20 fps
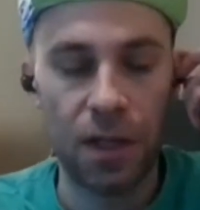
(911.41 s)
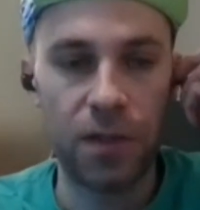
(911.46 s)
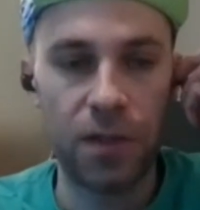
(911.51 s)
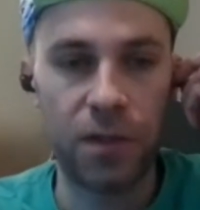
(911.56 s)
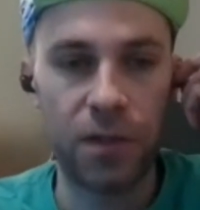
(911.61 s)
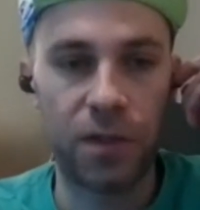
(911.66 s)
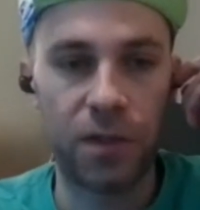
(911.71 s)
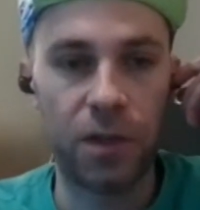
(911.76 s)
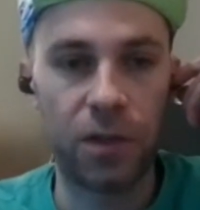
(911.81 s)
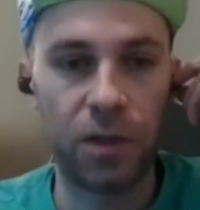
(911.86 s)

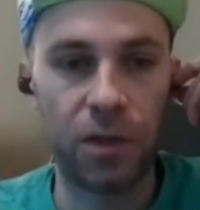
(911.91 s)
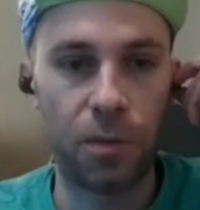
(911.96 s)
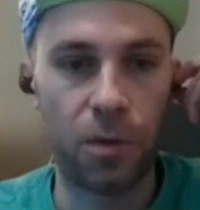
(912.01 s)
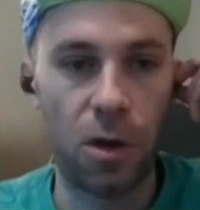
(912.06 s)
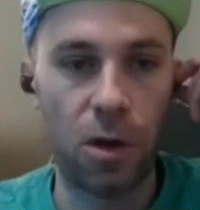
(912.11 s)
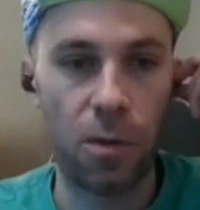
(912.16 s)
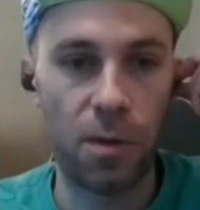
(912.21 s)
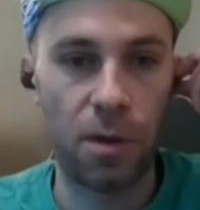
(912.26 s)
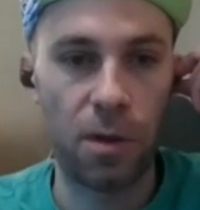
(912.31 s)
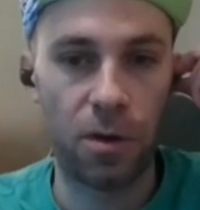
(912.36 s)
is not a
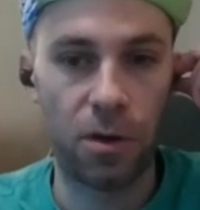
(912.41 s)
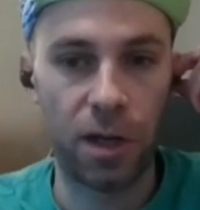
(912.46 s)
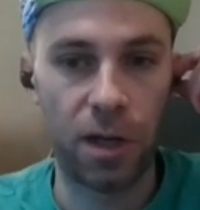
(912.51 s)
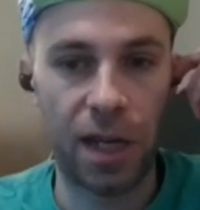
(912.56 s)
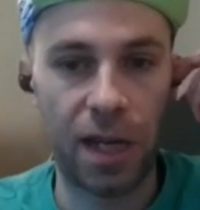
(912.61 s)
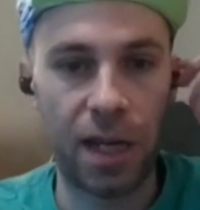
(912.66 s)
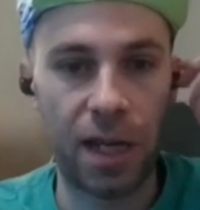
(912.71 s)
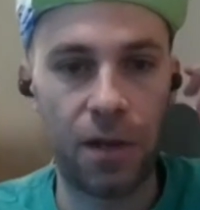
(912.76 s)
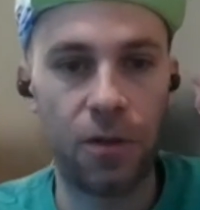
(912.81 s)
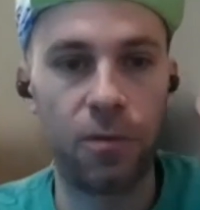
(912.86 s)
problem
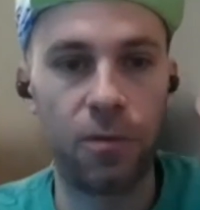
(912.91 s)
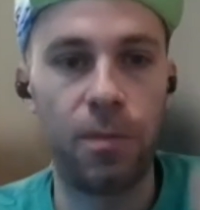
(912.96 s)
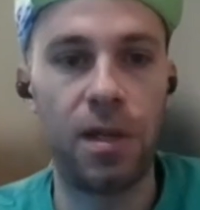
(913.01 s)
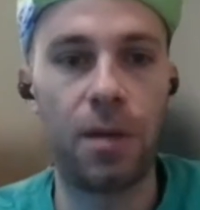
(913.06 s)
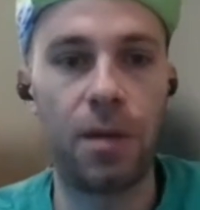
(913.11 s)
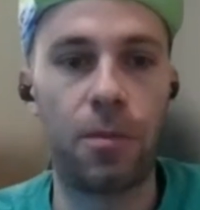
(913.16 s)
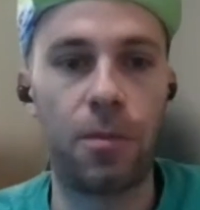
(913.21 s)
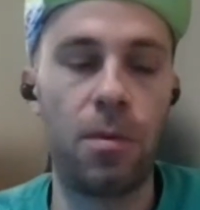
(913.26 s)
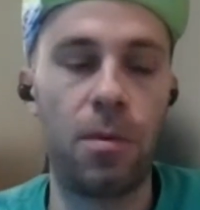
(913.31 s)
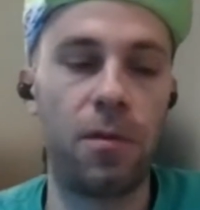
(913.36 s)
or cannot
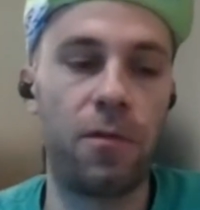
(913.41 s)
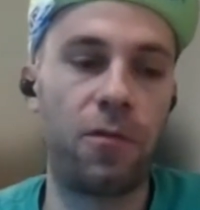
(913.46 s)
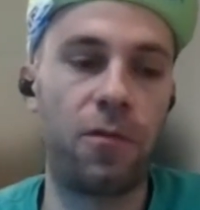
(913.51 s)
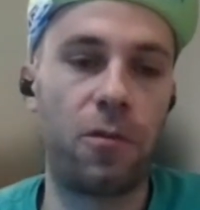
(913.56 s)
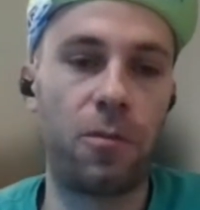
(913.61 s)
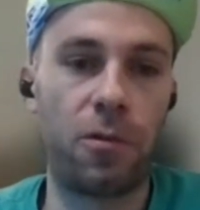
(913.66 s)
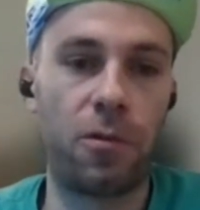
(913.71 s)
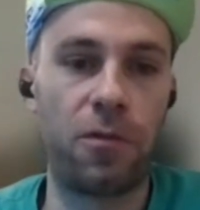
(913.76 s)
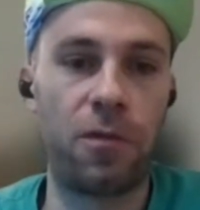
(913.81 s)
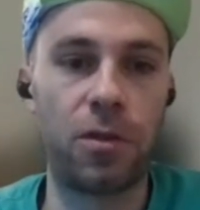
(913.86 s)
be a problem
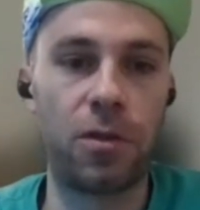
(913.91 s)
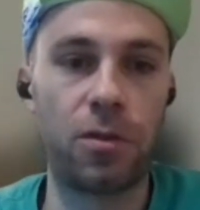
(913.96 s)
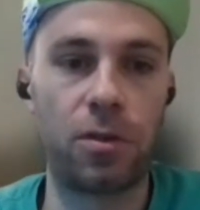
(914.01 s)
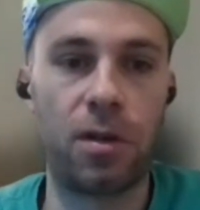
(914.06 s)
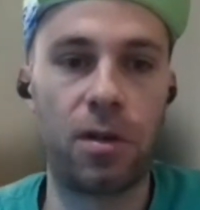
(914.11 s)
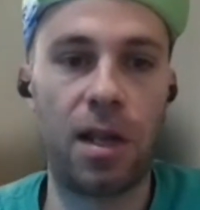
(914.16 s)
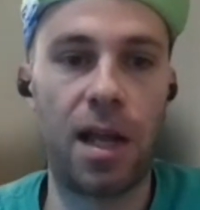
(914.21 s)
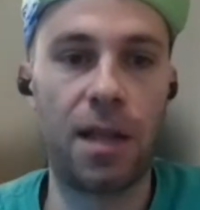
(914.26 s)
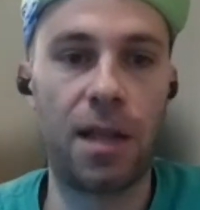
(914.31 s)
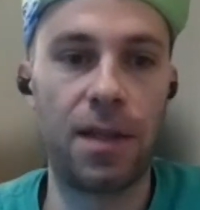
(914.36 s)
for
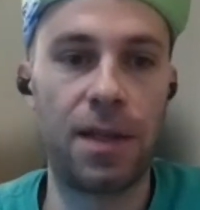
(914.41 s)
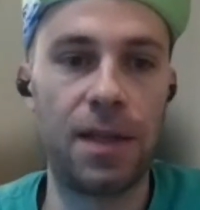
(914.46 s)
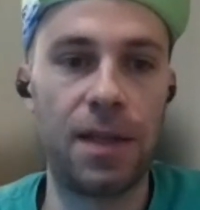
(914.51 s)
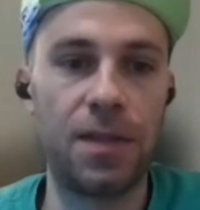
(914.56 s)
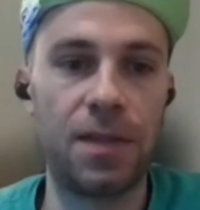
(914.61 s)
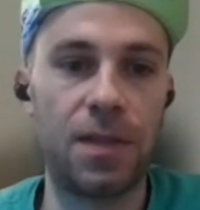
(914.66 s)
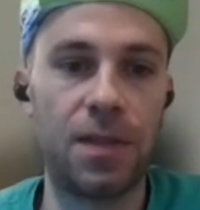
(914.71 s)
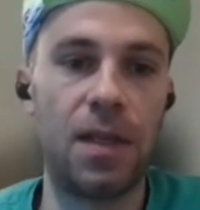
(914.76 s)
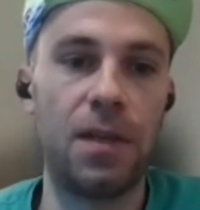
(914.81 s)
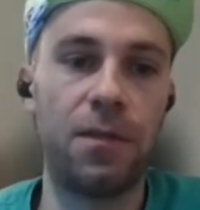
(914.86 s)
professional
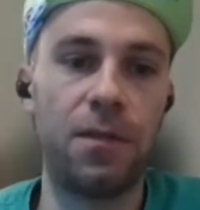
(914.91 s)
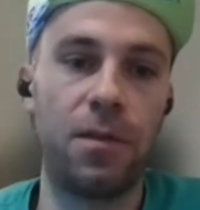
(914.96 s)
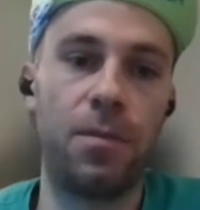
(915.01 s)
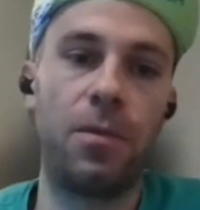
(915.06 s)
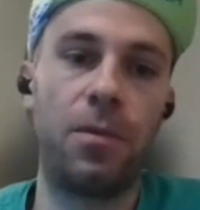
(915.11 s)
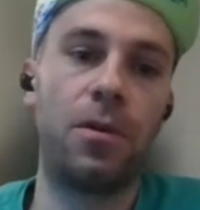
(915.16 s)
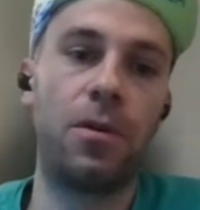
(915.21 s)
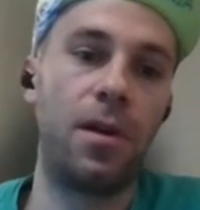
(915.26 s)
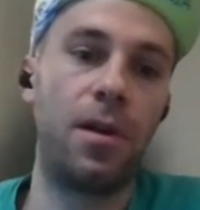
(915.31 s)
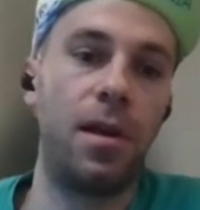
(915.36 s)
athletes,
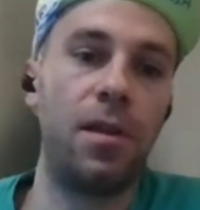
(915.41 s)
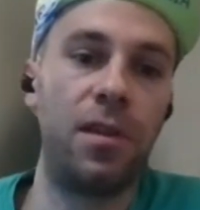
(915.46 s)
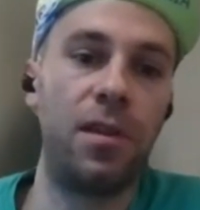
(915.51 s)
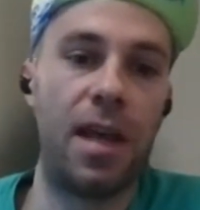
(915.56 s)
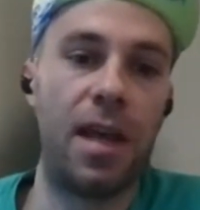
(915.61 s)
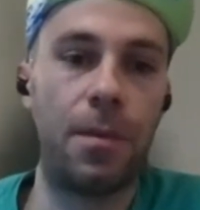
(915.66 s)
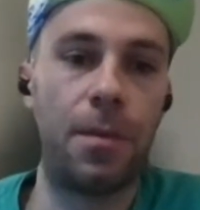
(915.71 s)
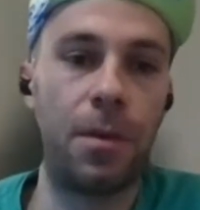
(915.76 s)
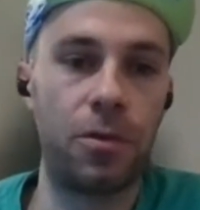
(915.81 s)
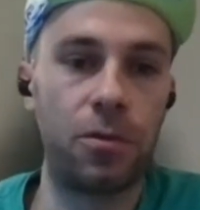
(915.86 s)
even more in
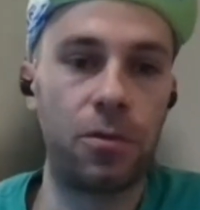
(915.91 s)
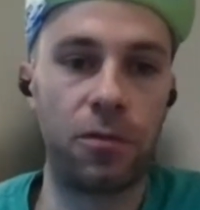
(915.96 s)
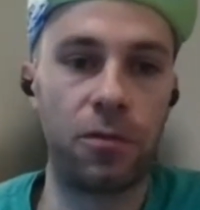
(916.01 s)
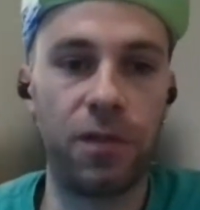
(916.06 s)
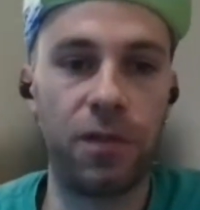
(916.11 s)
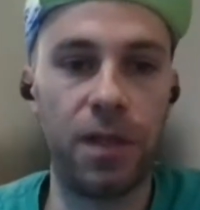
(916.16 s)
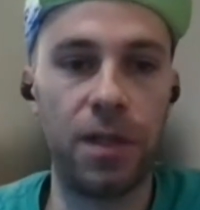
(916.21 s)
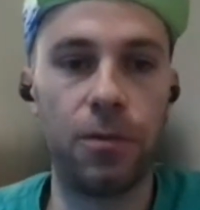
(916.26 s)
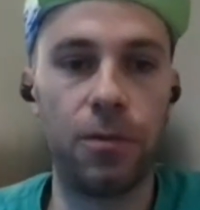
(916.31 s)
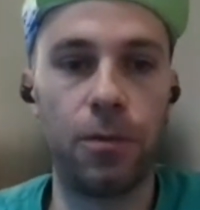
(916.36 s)
the amateur
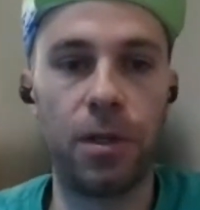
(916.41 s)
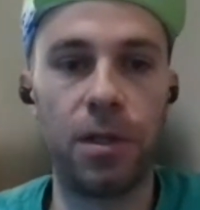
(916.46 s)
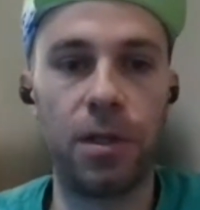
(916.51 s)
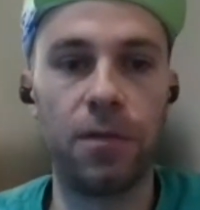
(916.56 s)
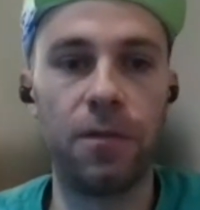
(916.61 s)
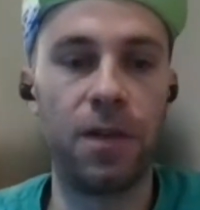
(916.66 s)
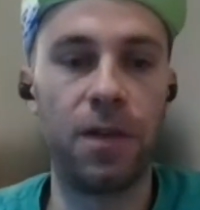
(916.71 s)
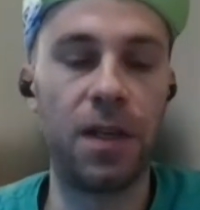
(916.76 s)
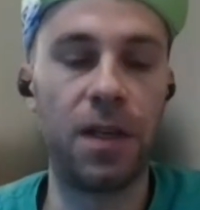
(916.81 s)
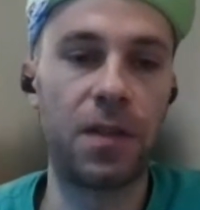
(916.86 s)
field
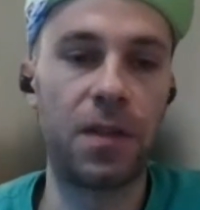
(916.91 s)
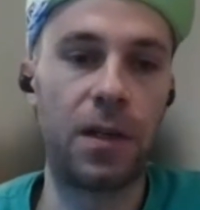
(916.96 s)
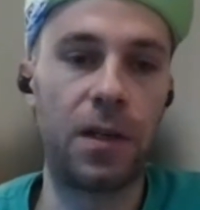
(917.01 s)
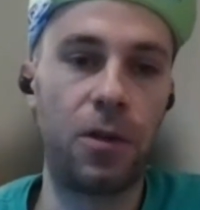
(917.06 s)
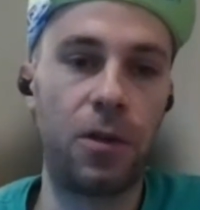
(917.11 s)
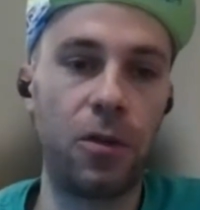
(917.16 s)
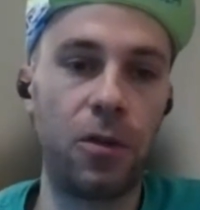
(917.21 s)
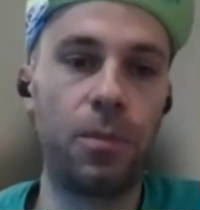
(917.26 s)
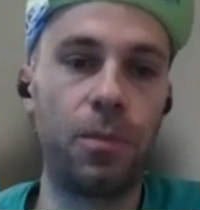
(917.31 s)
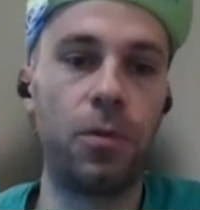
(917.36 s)
where things
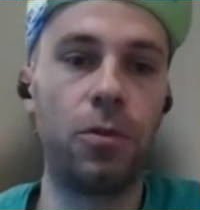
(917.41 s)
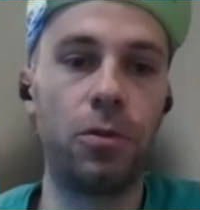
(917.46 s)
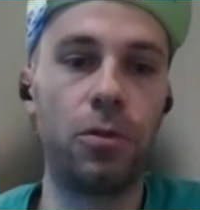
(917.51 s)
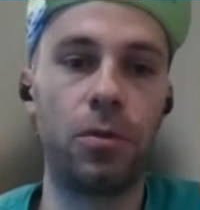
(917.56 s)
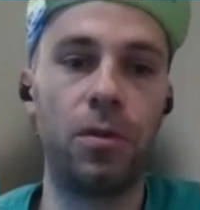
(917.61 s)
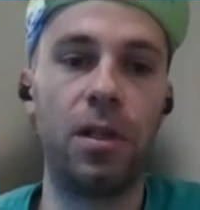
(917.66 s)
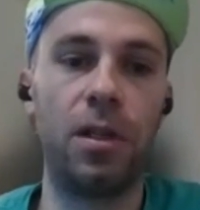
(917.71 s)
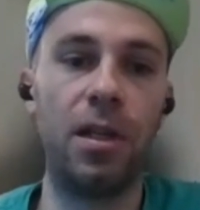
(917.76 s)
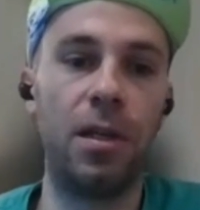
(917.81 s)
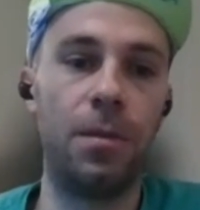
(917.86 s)
are not
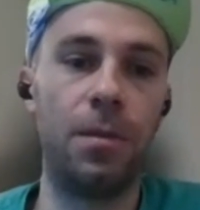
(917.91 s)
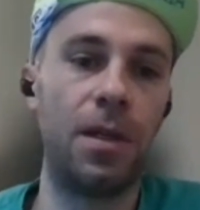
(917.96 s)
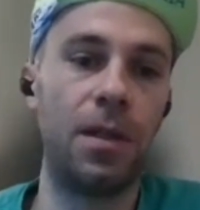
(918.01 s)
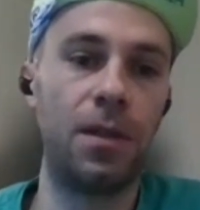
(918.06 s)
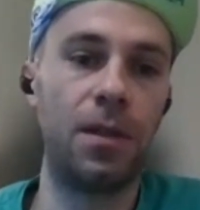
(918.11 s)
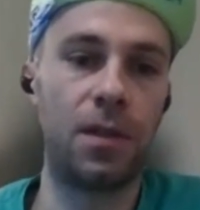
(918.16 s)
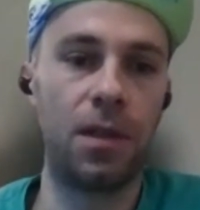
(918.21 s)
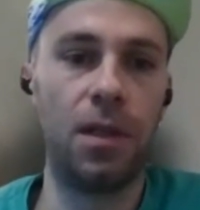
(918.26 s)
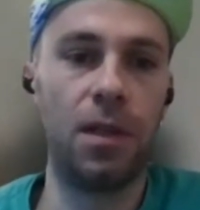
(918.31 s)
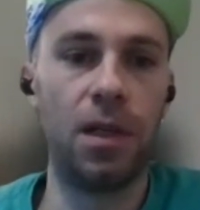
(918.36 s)
pushed to the
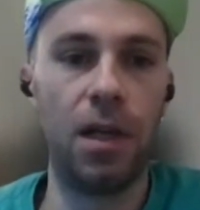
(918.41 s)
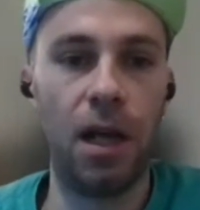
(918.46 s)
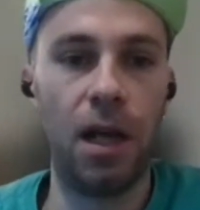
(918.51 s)
limit,